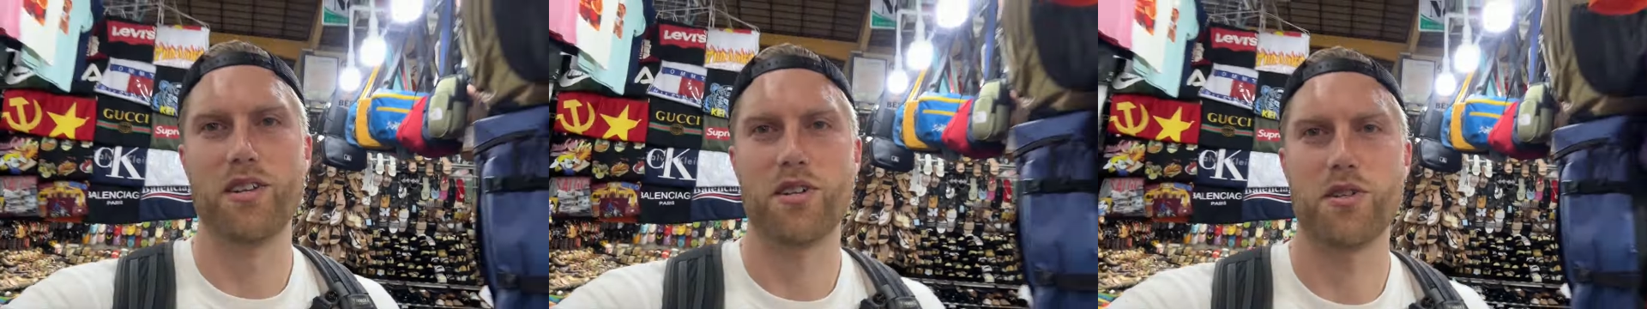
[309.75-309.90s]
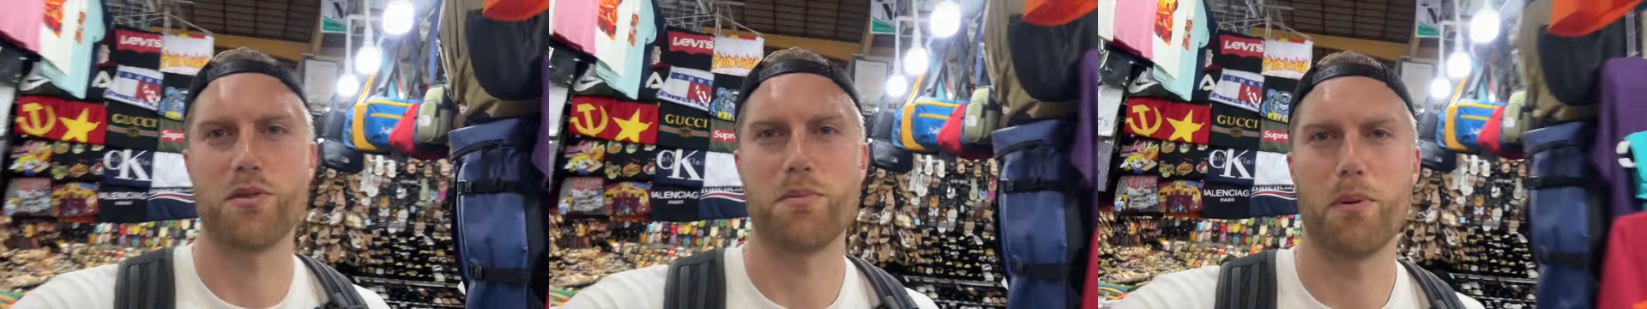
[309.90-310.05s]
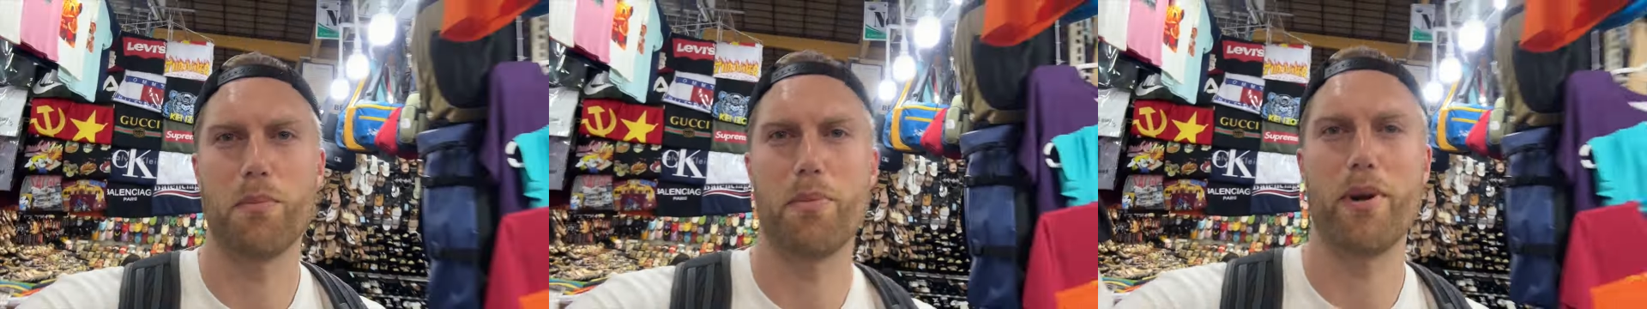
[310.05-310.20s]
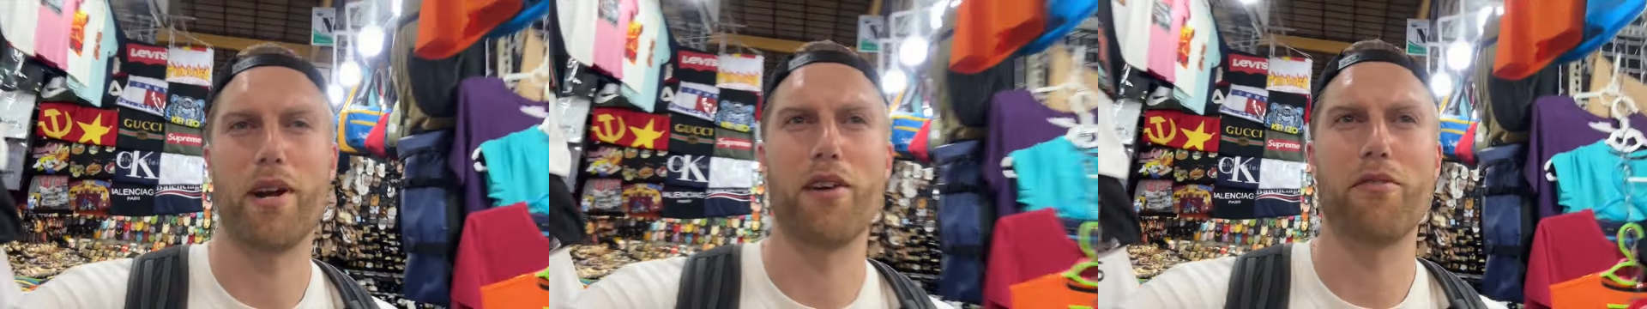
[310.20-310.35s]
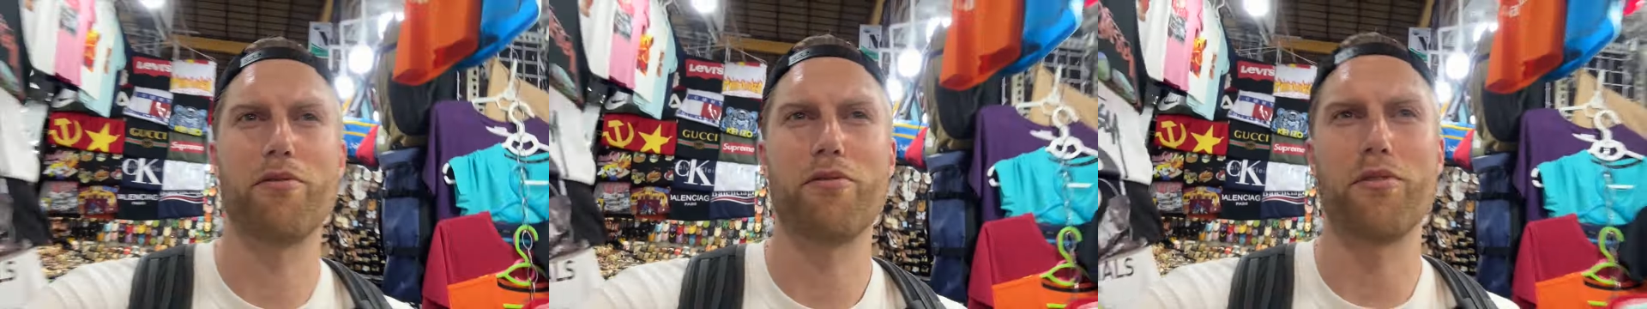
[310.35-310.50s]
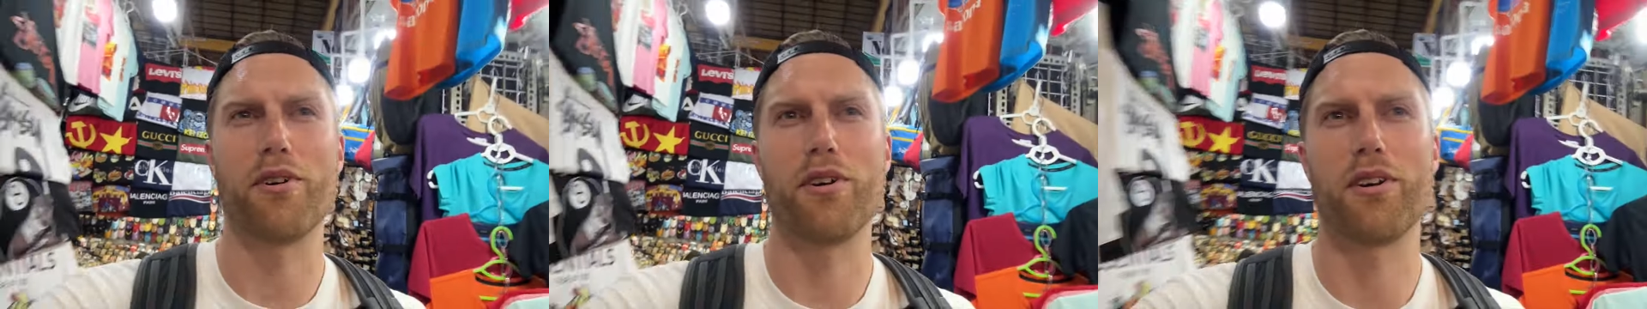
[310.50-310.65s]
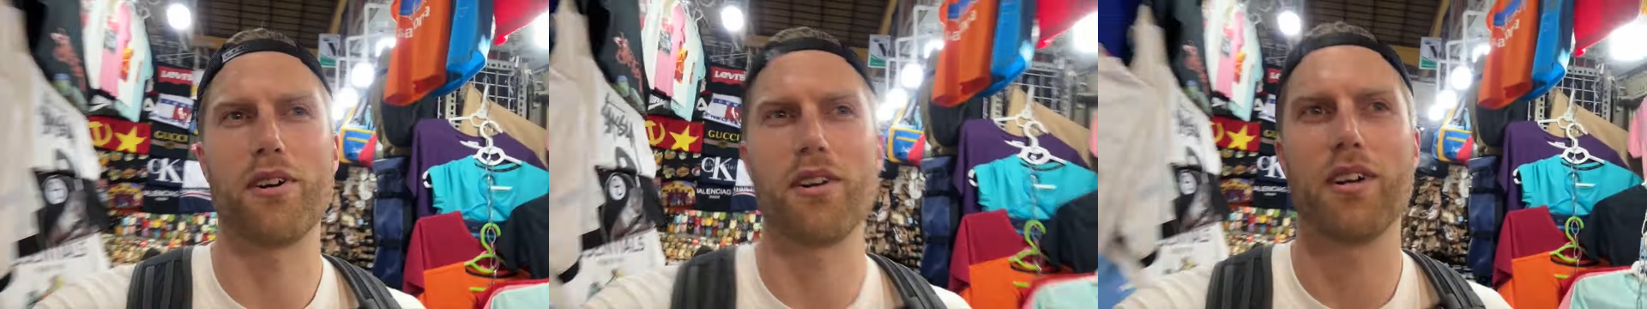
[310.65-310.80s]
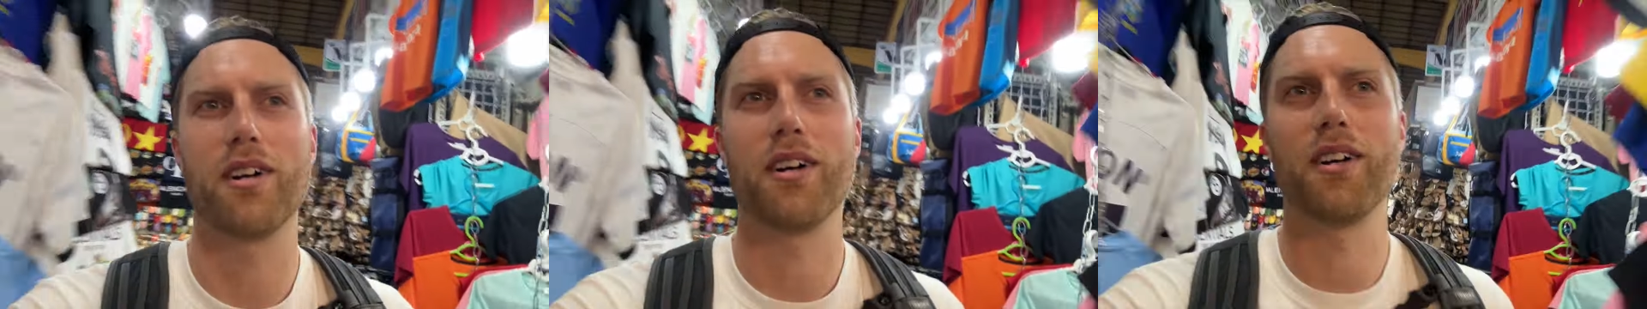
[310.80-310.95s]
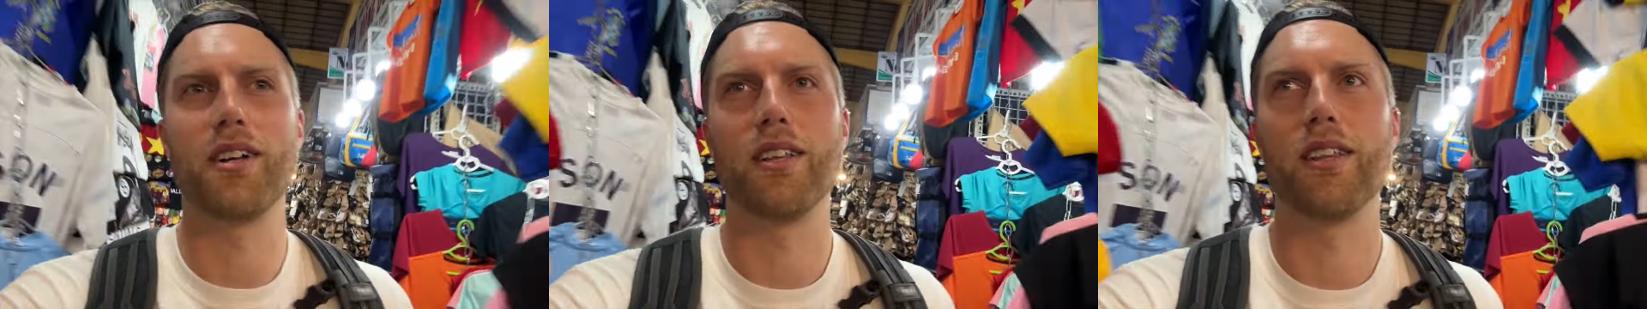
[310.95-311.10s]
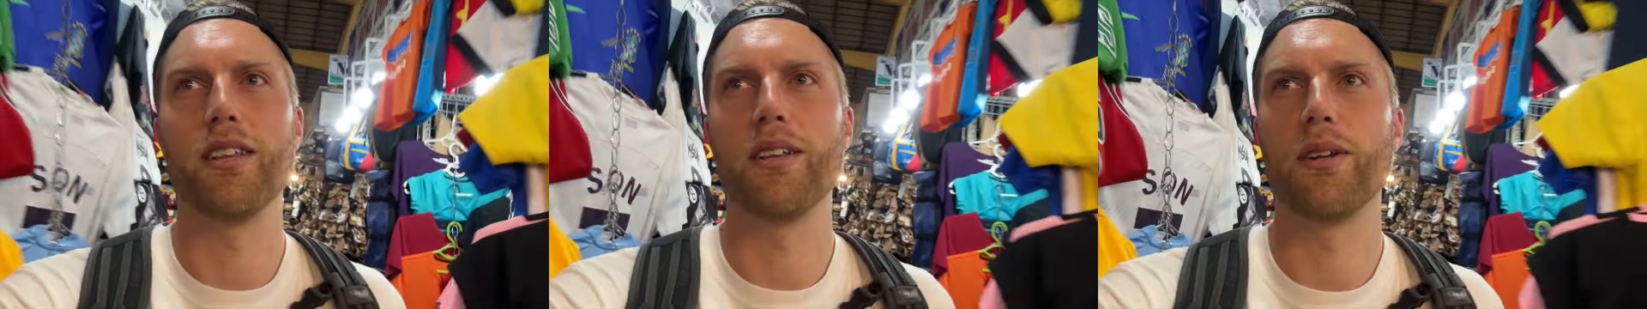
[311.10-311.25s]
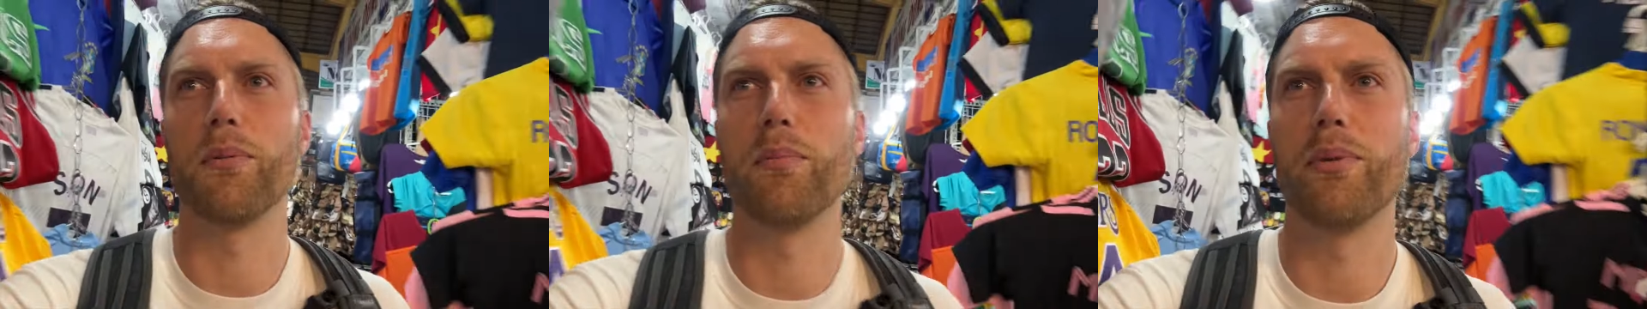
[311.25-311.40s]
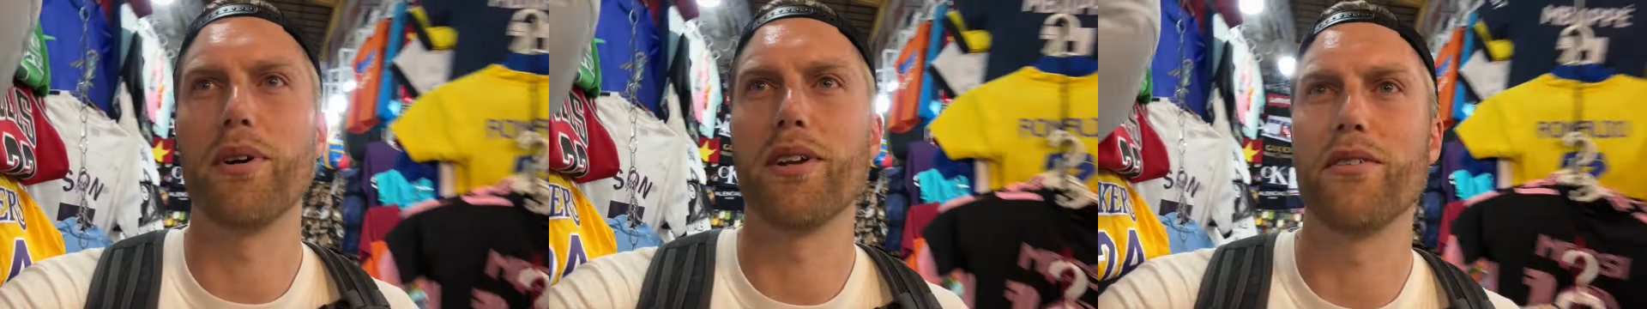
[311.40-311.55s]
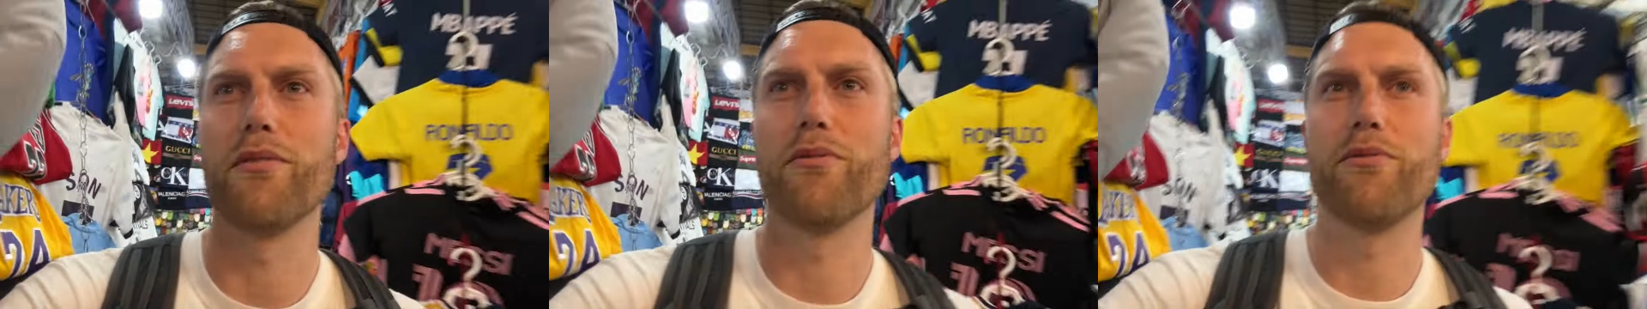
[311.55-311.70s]
just prepare for a little
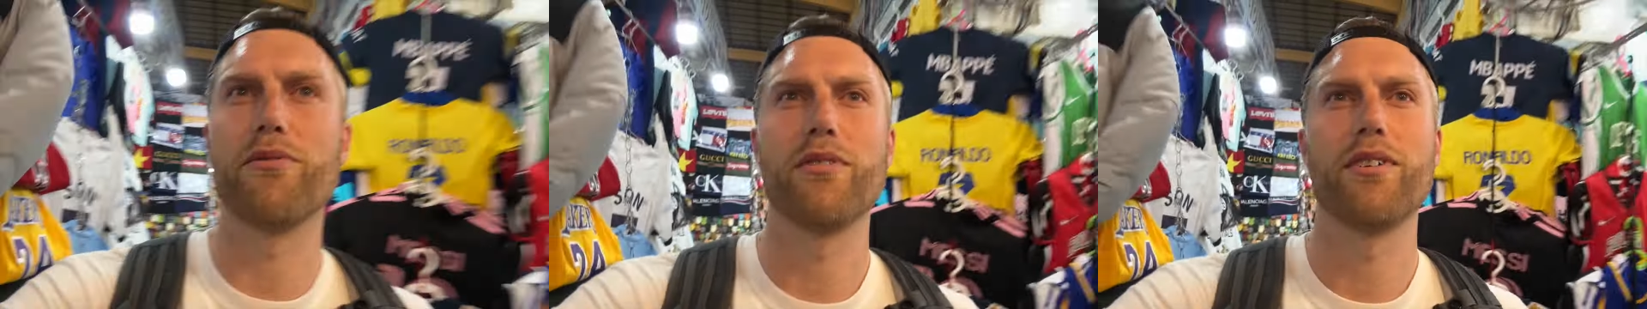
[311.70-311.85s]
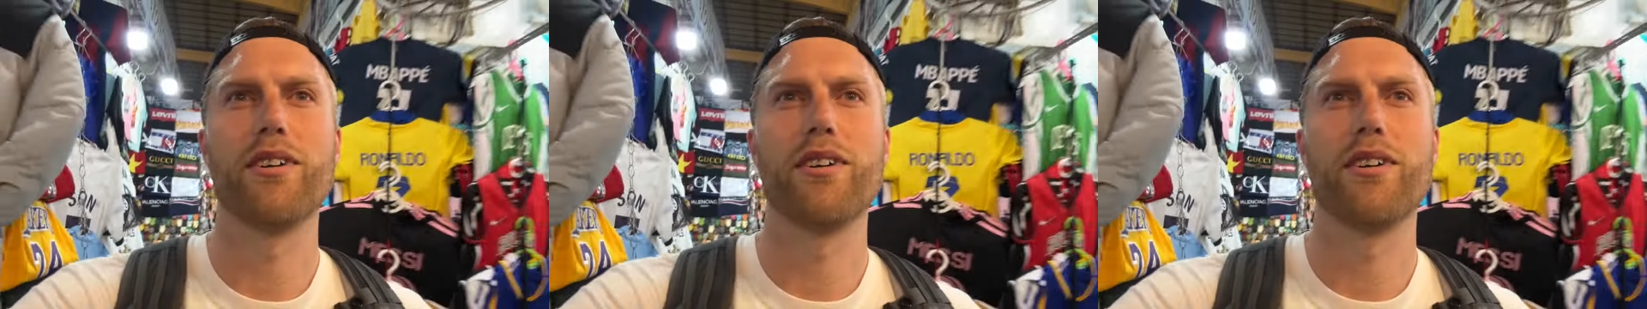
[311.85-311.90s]
bit of